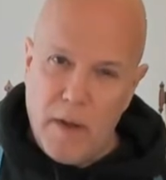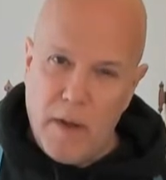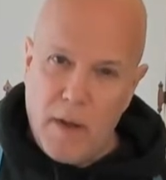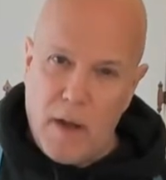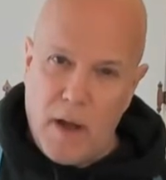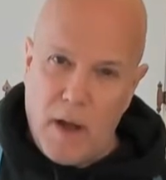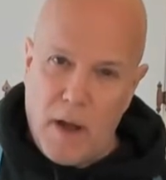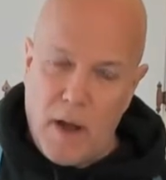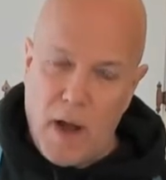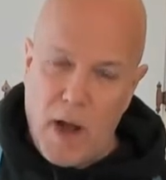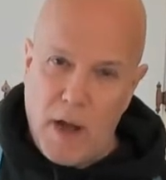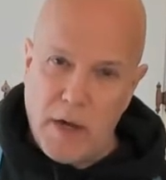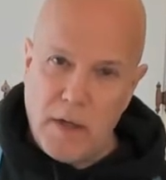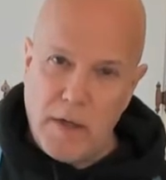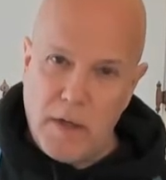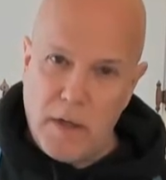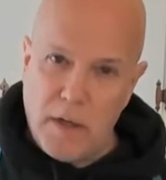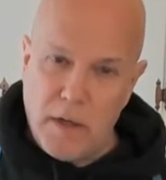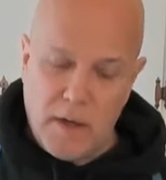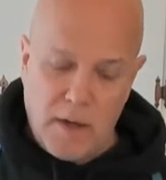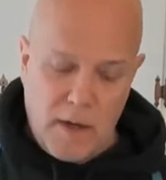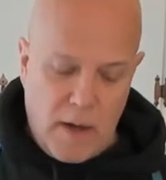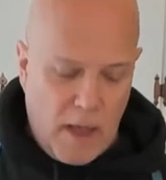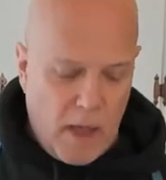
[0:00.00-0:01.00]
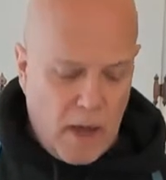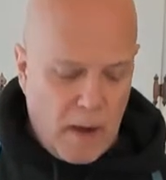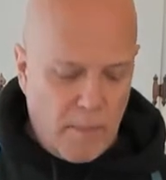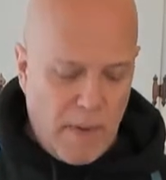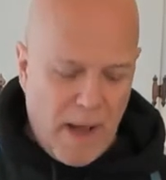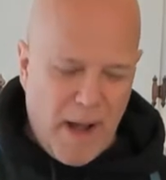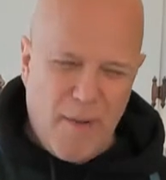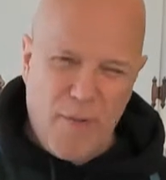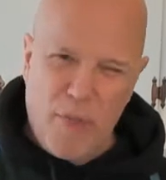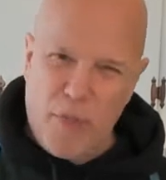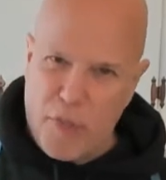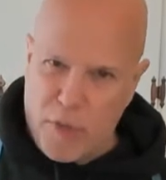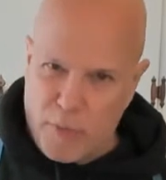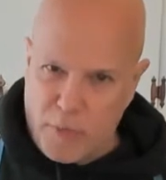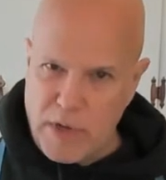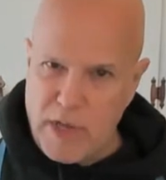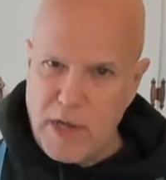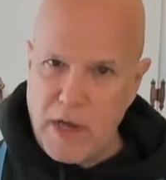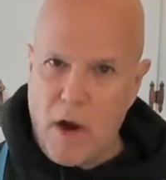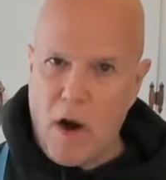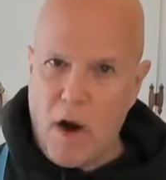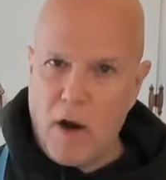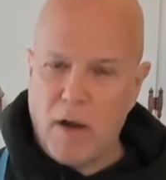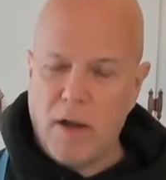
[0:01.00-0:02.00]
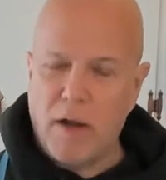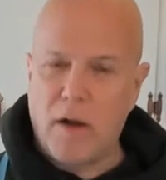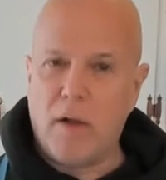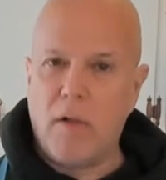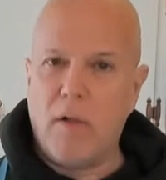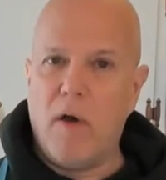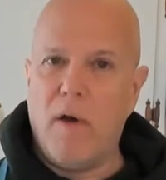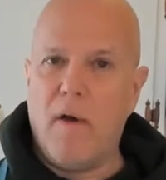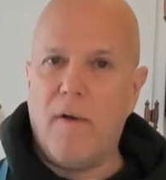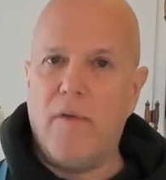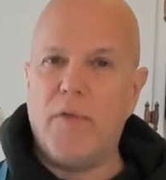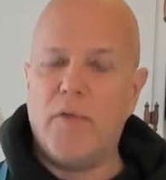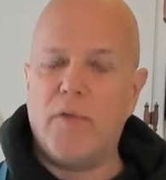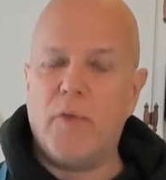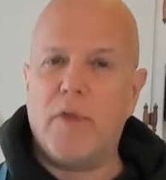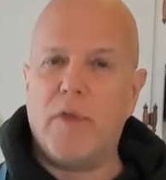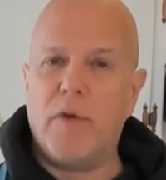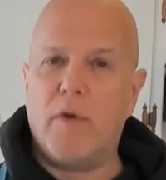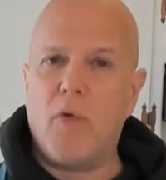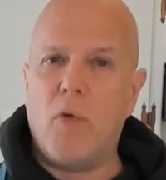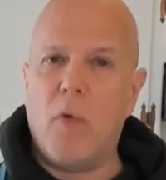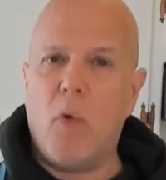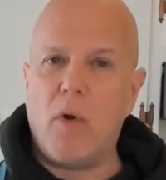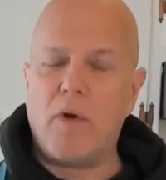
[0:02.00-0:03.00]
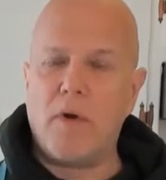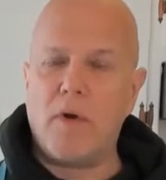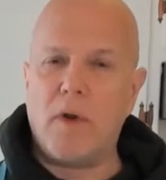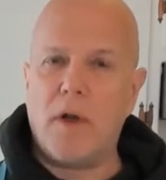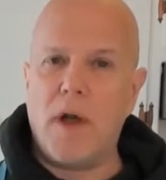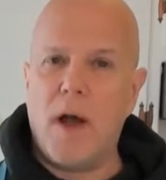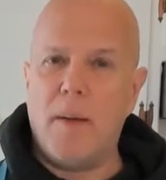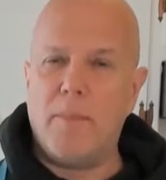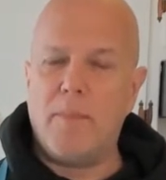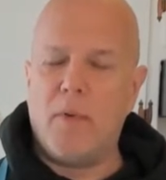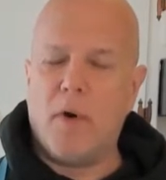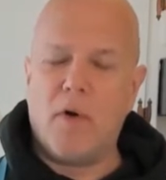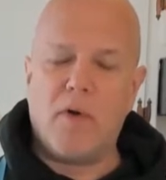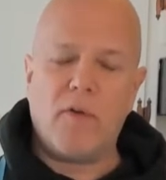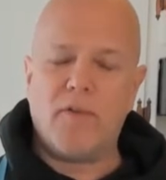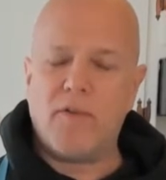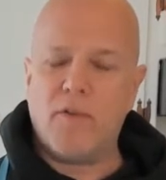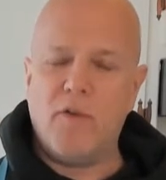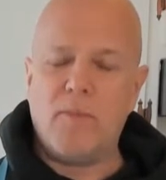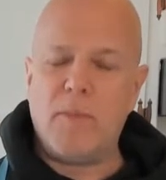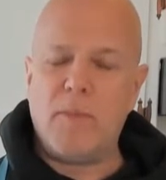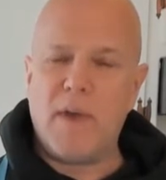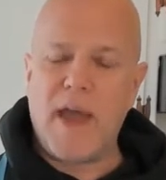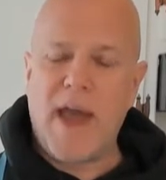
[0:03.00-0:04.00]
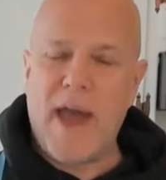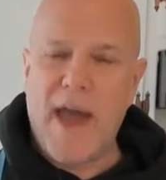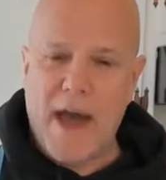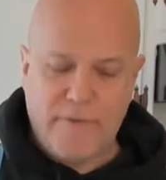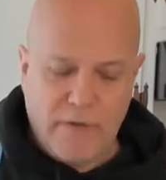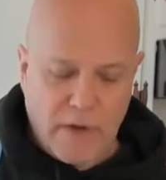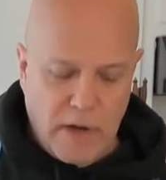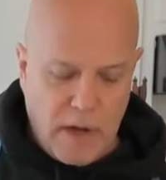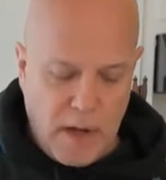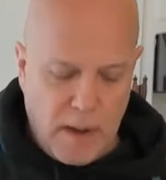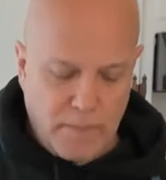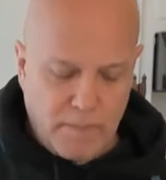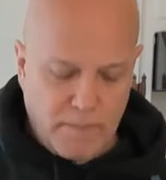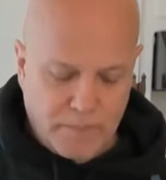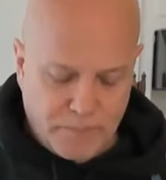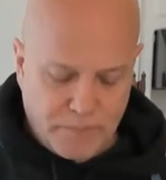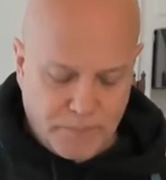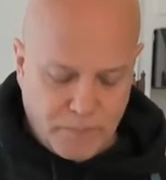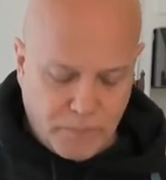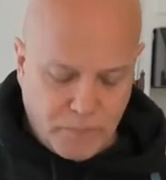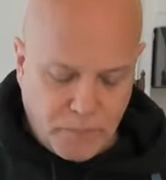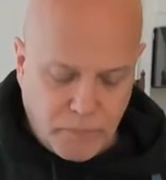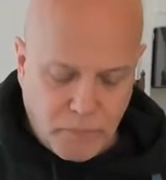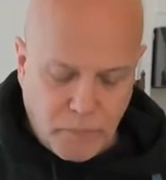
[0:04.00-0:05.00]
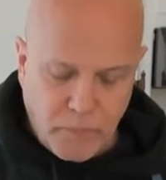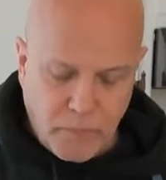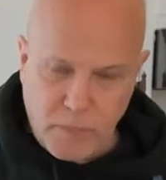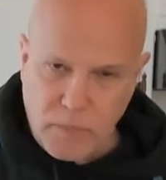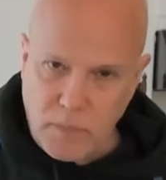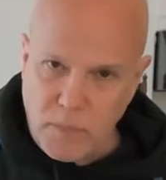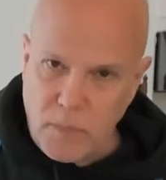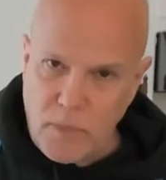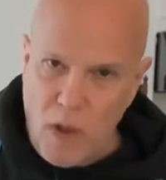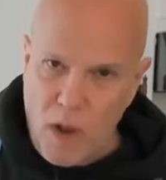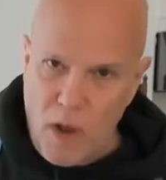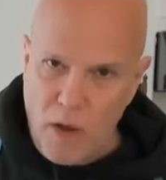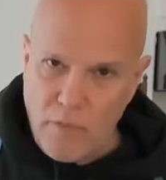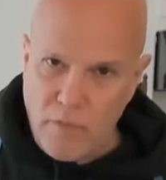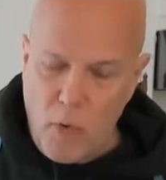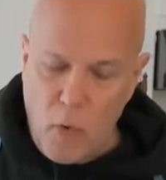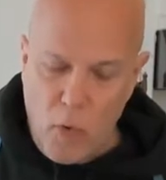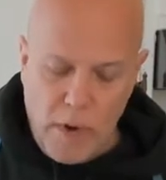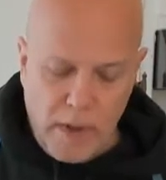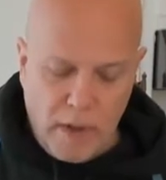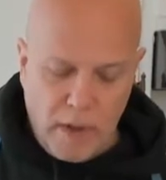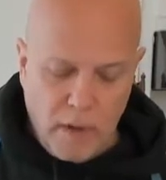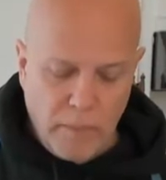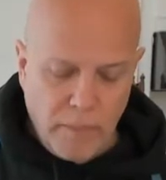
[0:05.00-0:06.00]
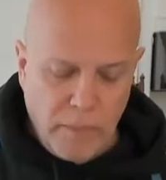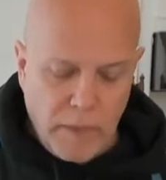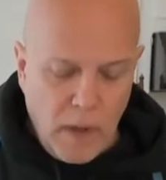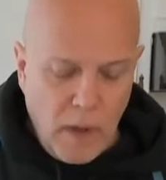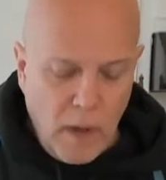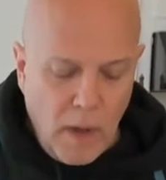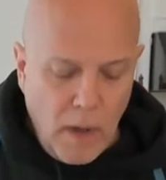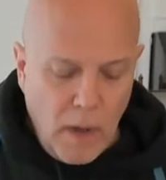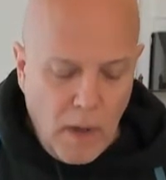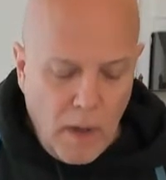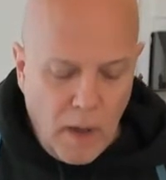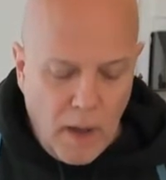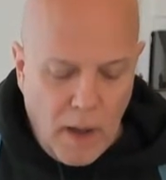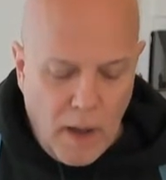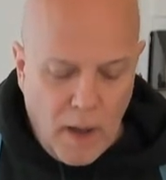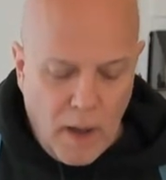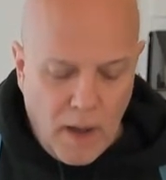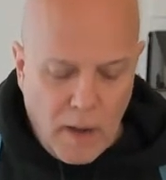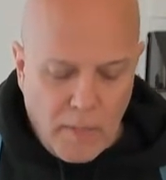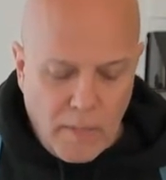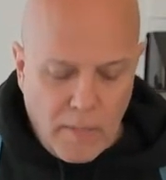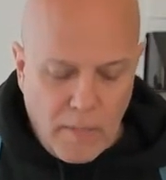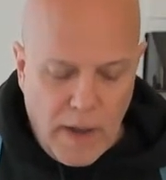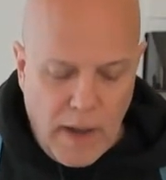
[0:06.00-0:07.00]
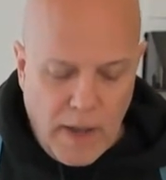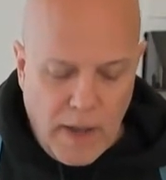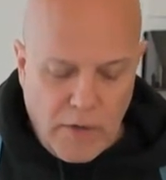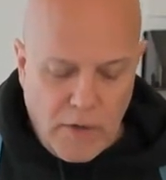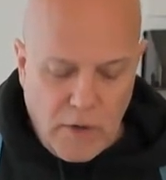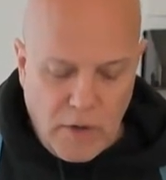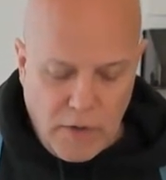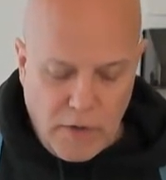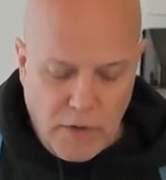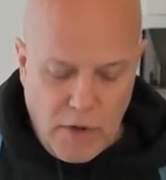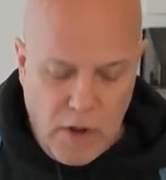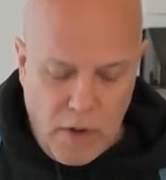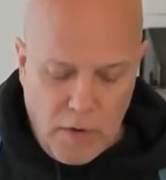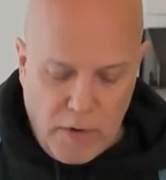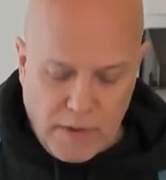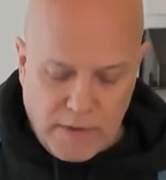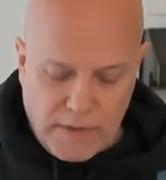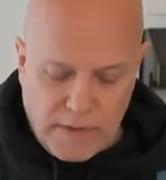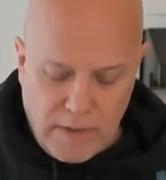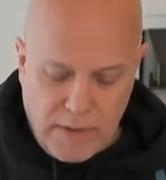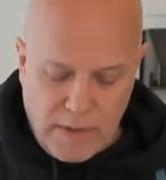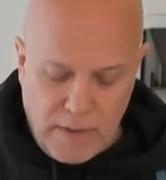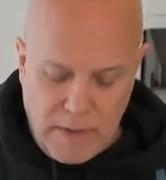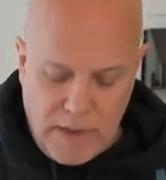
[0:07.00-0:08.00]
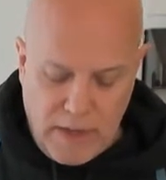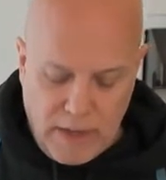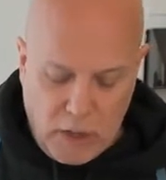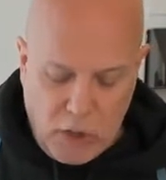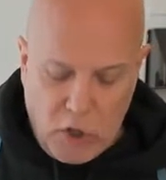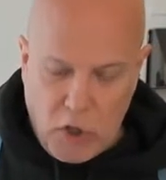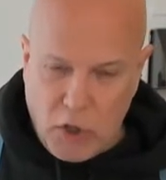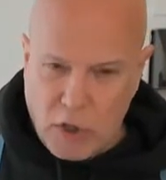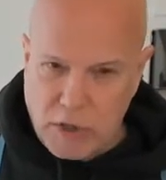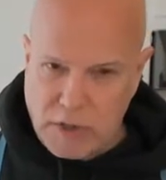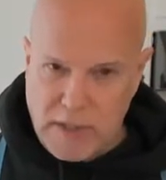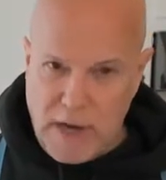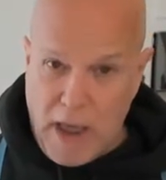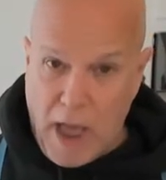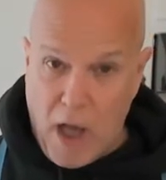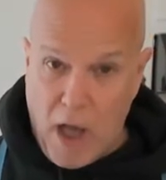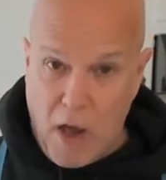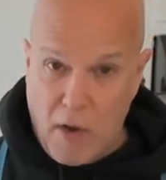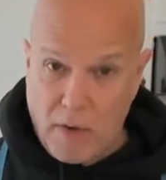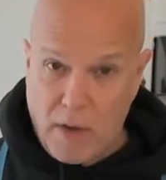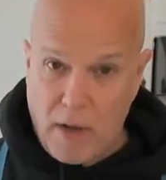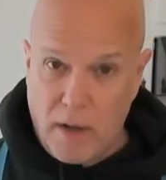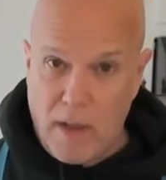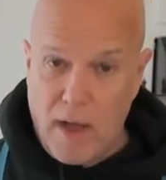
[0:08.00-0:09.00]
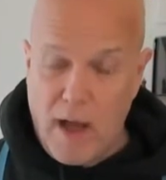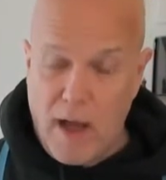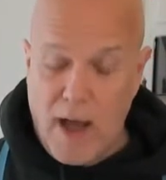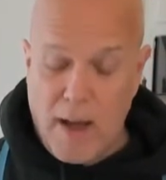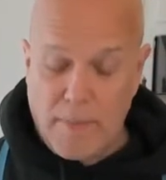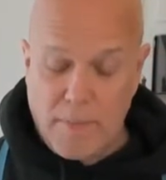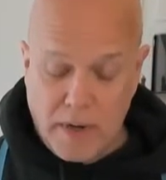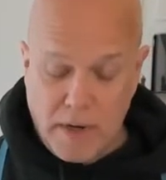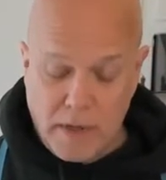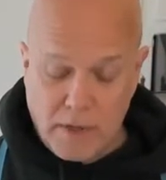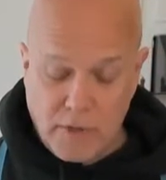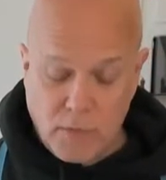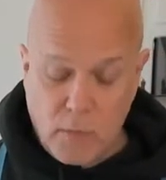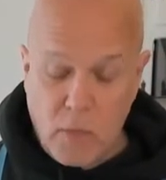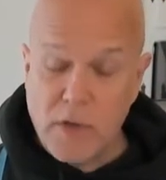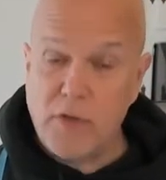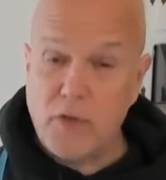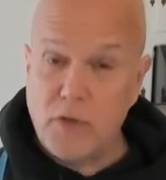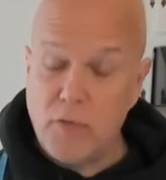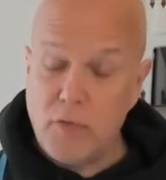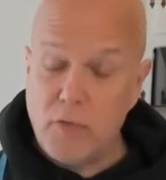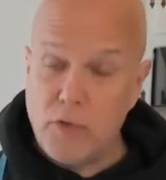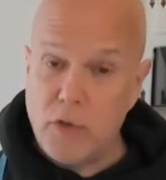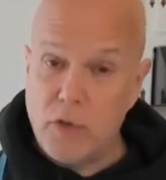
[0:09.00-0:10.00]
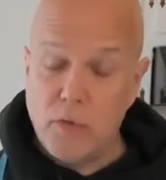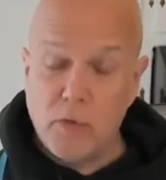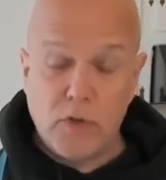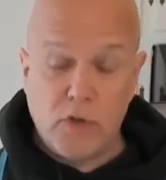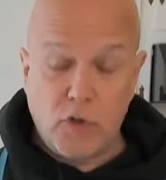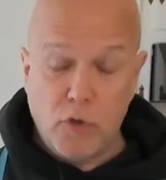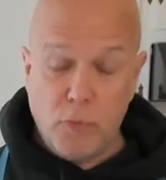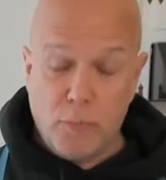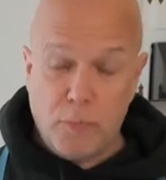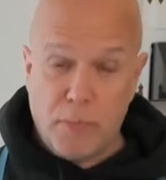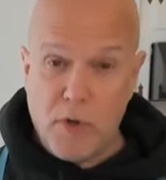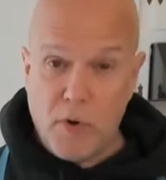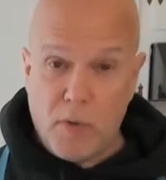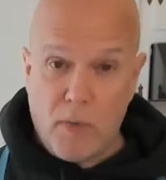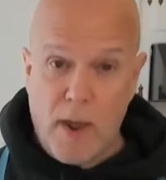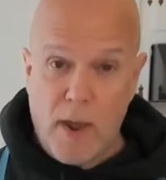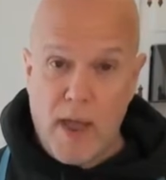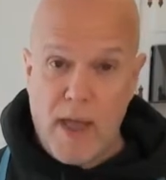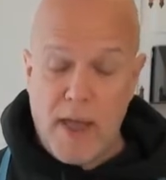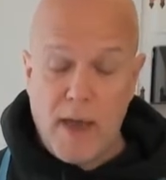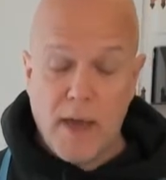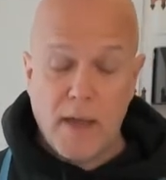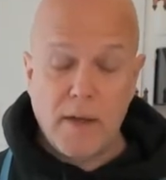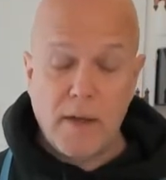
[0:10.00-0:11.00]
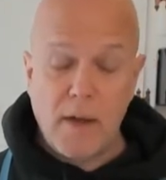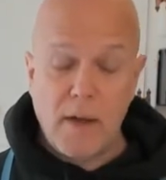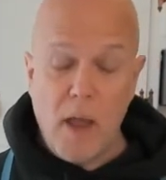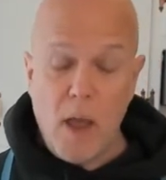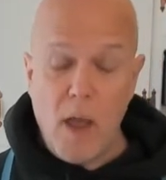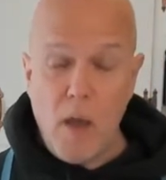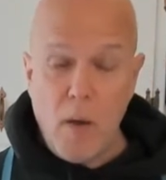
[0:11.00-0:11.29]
onion, and about 3 garlic cloves with a quarter cup, or excuse me, a half a cup of oil. And you can notice it cooked down a lot because what you do is you puree it,